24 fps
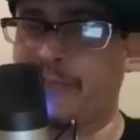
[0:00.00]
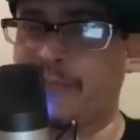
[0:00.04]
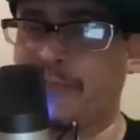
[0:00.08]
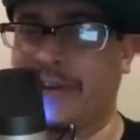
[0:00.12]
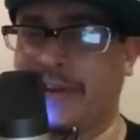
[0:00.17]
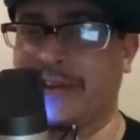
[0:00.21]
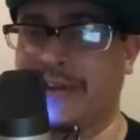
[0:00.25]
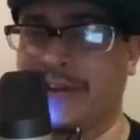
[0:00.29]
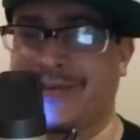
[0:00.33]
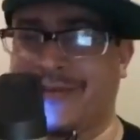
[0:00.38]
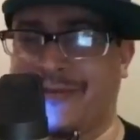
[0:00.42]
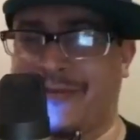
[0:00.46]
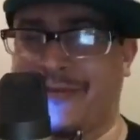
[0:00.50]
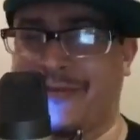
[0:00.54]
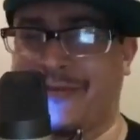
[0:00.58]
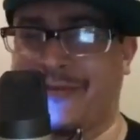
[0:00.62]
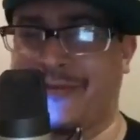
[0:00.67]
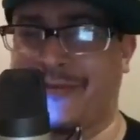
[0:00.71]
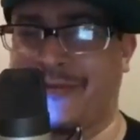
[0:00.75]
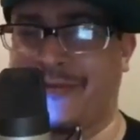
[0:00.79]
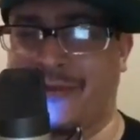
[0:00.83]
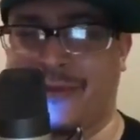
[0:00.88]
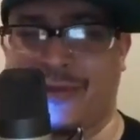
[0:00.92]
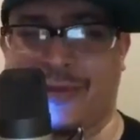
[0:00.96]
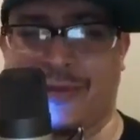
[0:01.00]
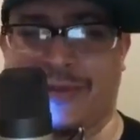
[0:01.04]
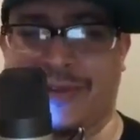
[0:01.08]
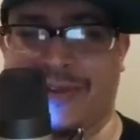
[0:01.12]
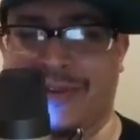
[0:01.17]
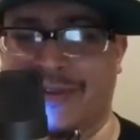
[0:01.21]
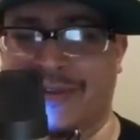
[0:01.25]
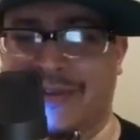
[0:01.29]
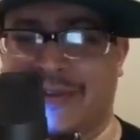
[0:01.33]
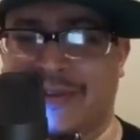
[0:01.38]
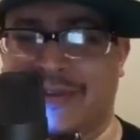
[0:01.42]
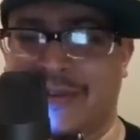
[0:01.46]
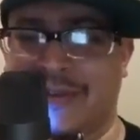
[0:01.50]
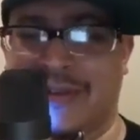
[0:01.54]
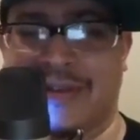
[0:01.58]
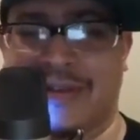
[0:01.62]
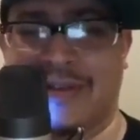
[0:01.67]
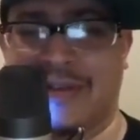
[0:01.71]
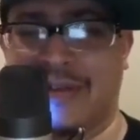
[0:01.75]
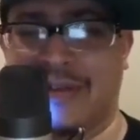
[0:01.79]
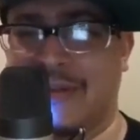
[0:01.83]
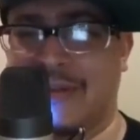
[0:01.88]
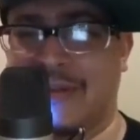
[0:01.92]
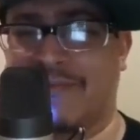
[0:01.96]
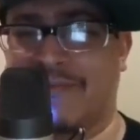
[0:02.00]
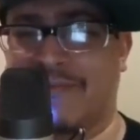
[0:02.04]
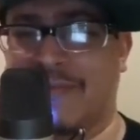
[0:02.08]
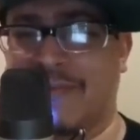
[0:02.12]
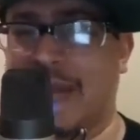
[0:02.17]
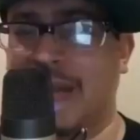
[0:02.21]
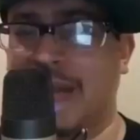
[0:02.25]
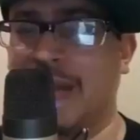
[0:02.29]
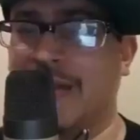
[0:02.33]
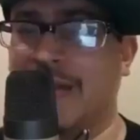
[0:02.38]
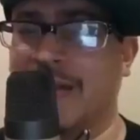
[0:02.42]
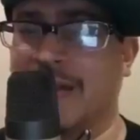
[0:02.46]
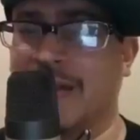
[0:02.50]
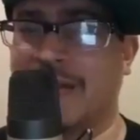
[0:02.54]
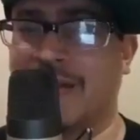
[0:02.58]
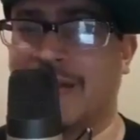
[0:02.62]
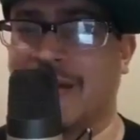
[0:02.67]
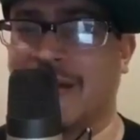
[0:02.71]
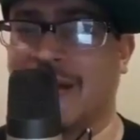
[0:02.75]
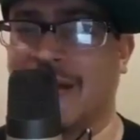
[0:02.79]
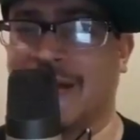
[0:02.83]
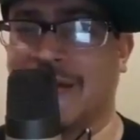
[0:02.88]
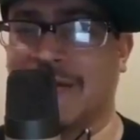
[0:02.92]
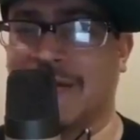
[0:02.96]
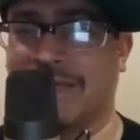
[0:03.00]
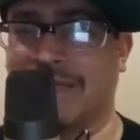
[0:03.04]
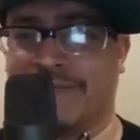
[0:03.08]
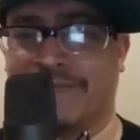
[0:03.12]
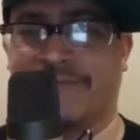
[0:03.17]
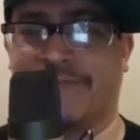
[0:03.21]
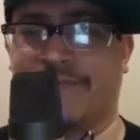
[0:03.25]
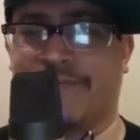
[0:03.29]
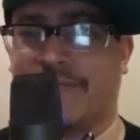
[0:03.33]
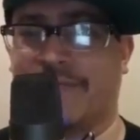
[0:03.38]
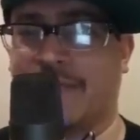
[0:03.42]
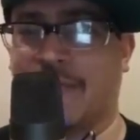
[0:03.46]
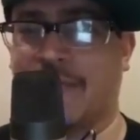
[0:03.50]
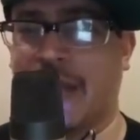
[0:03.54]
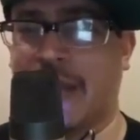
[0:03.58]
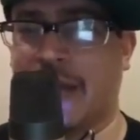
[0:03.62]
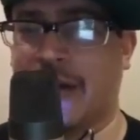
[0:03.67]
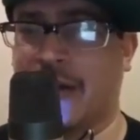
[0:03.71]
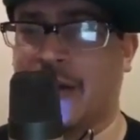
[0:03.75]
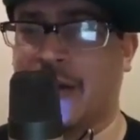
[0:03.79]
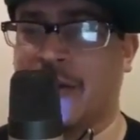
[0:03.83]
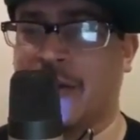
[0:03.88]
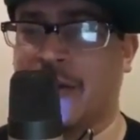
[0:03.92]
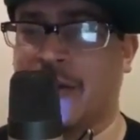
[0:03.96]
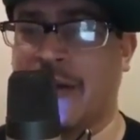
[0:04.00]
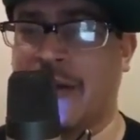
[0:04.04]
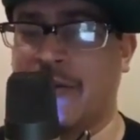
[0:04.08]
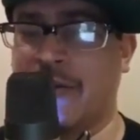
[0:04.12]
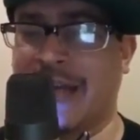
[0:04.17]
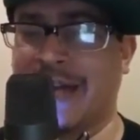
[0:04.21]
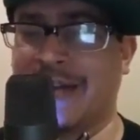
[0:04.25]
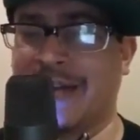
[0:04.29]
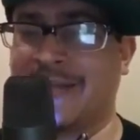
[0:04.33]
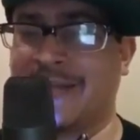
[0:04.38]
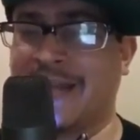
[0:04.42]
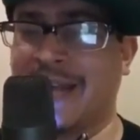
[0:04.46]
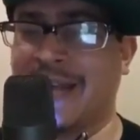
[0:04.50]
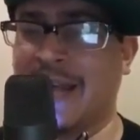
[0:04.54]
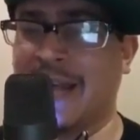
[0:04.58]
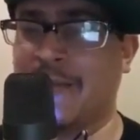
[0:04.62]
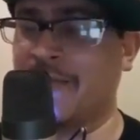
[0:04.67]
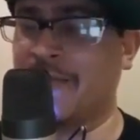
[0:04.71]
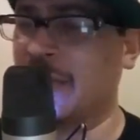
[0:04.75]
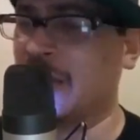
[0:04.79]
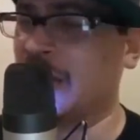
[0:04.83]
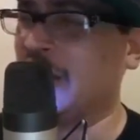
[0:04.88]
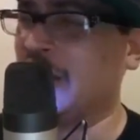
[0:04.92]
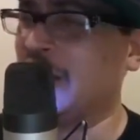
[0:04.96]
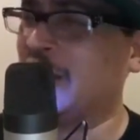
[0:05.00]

he's just bringing some food, and he just uh, I don't know. You gotta see him.